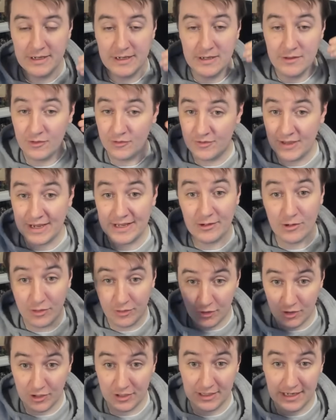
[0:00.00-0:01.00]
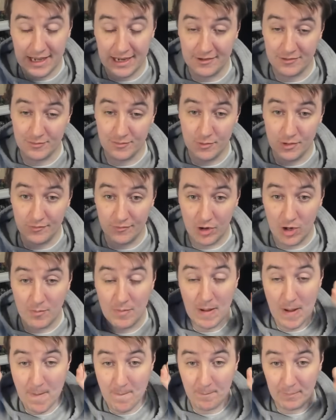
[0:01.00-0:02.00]
The second and third lines move up,
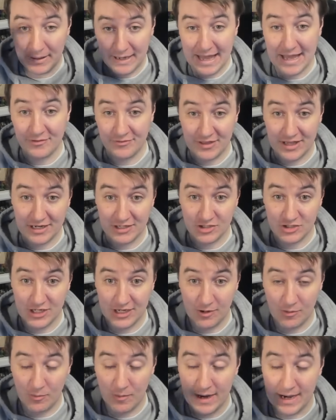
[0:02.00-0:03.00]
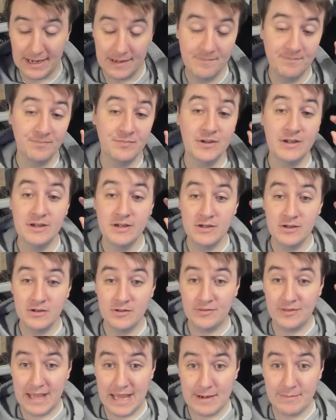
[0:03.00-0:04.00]
blast that shit away.
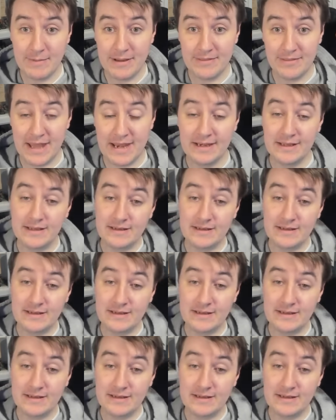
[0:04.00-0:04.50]
The enemy then